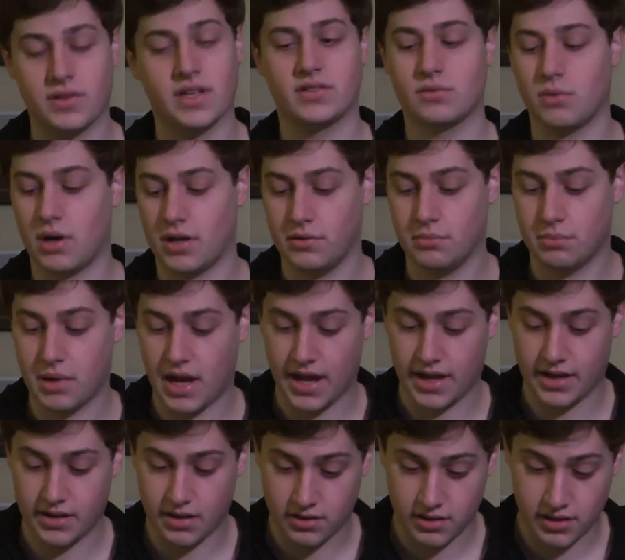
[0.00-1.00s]
That's why you
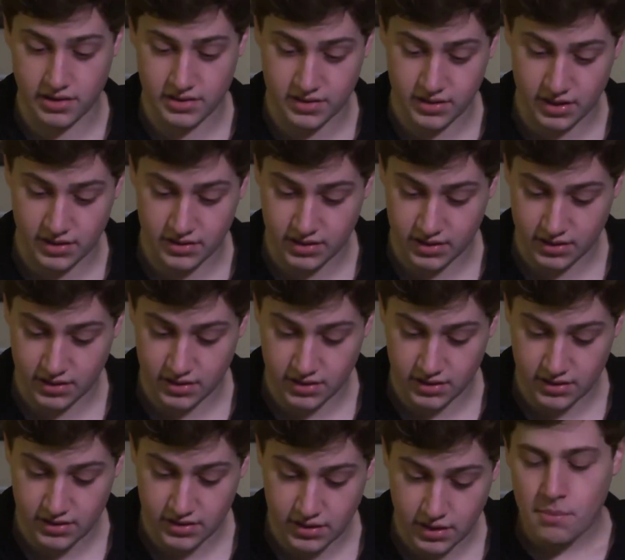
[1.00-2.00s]
buy a nice lens like
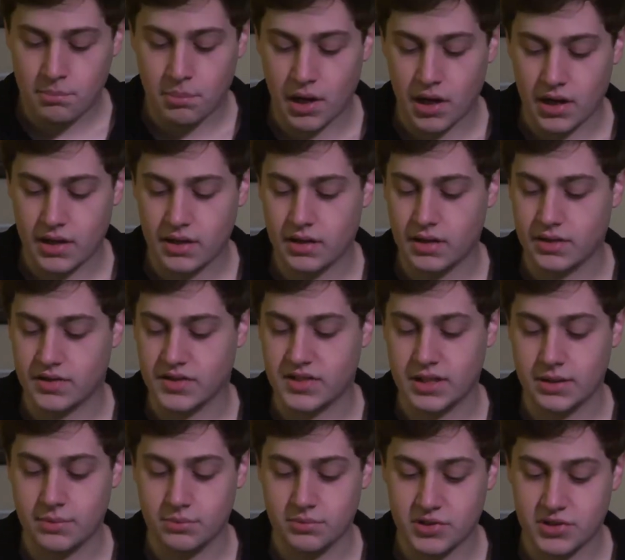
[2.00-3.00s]
this. But it
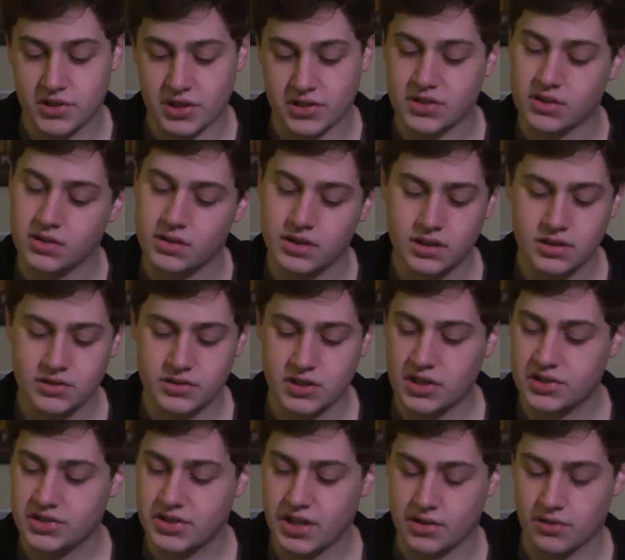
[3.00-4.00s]
seems just a little
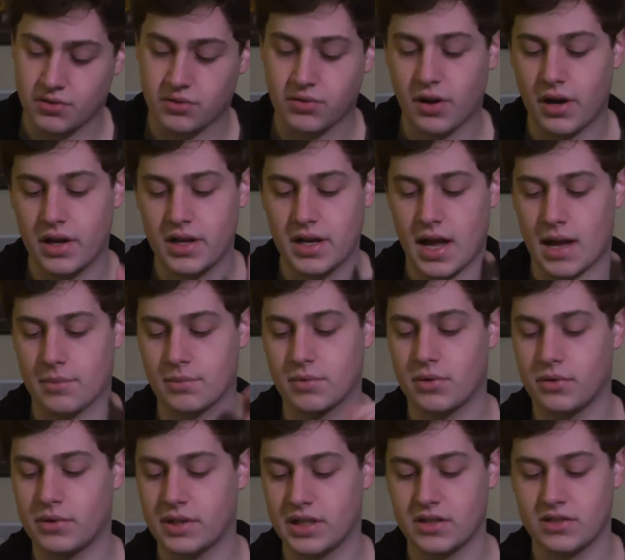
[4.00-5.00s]
dust on the front. I'm
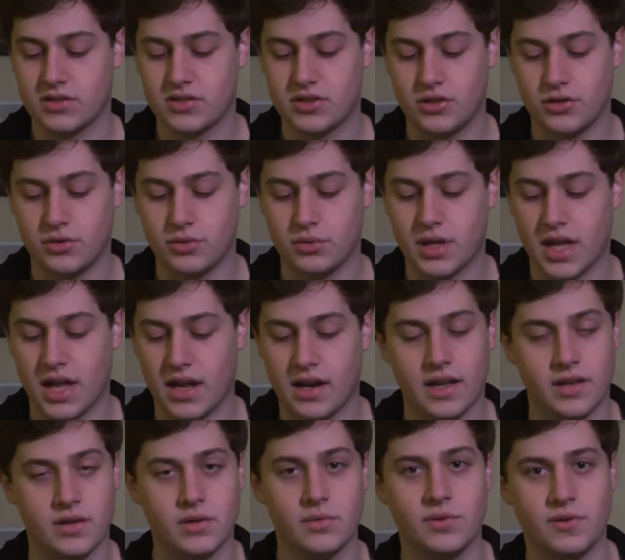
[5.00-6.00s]
going to get a
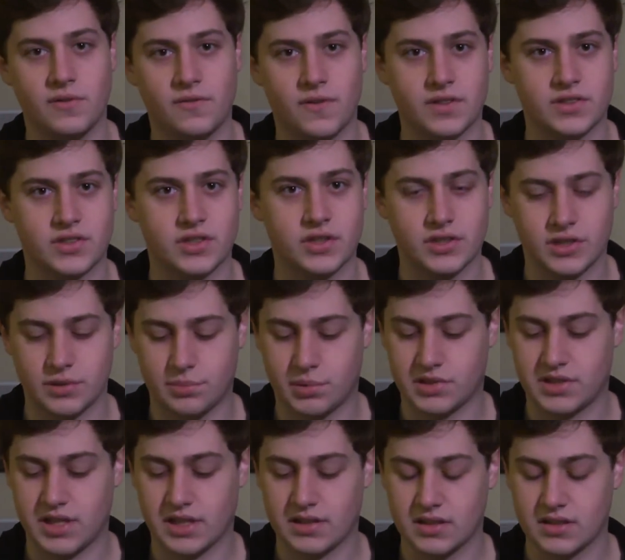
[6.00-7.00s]
UV filter to
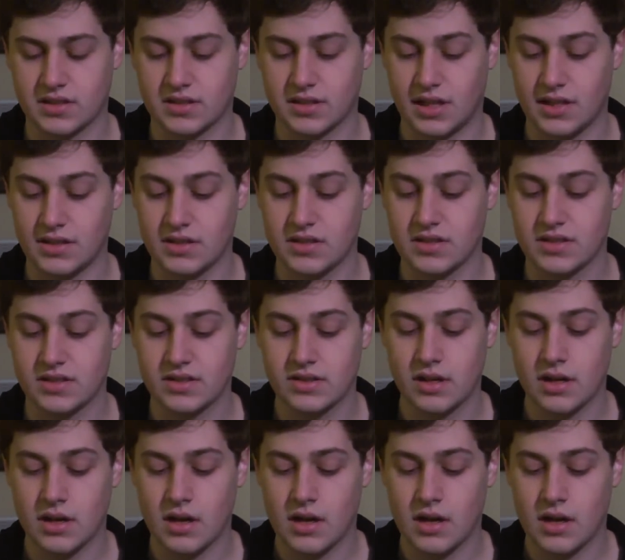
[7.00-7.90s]
protect this lens.